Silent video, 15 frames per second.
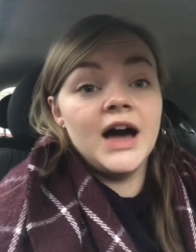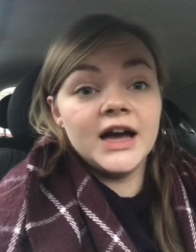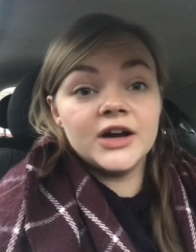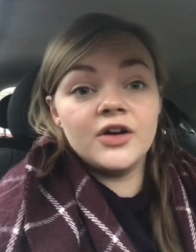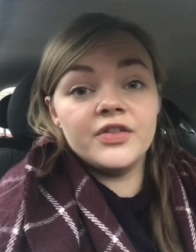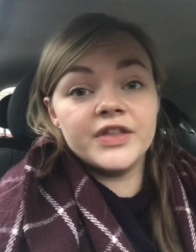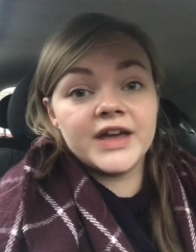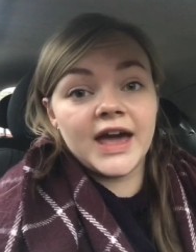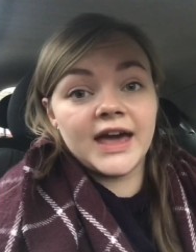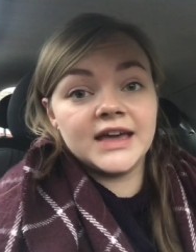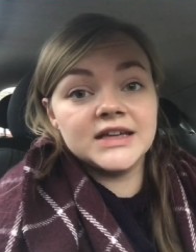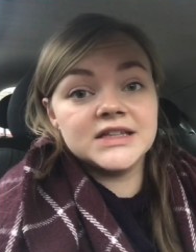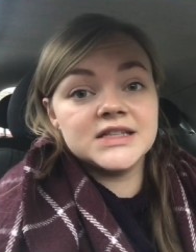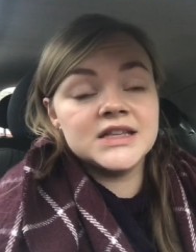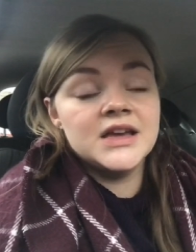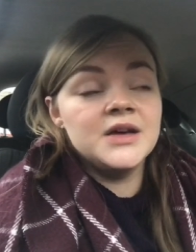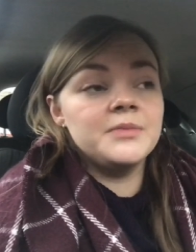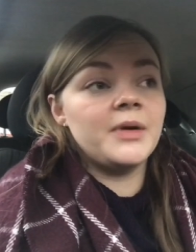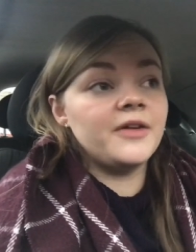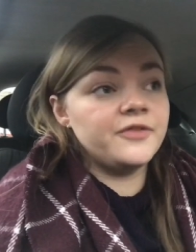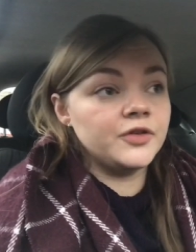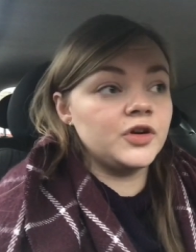I got the cakes,
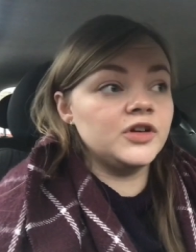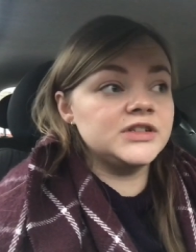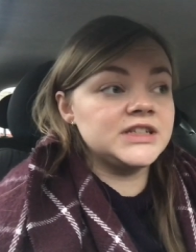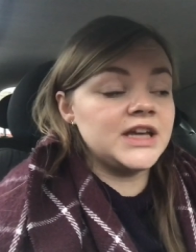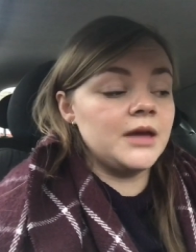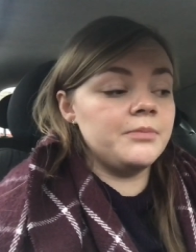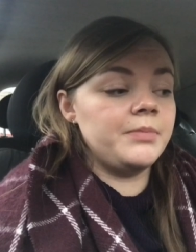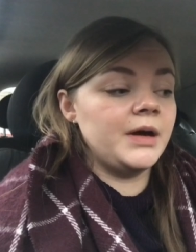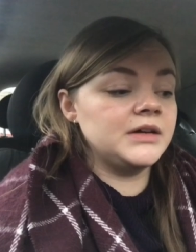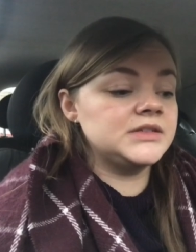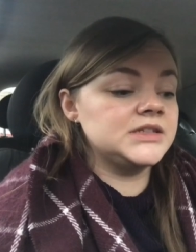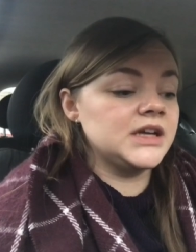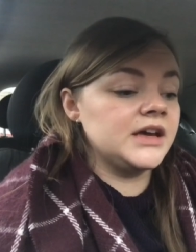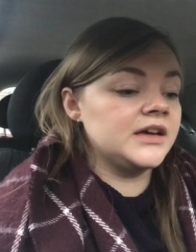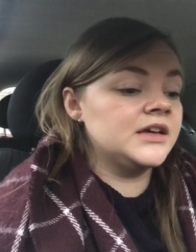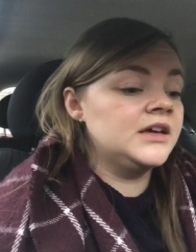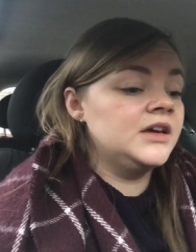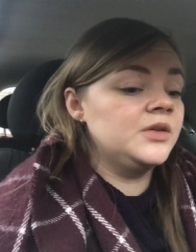but I forgot to get butter.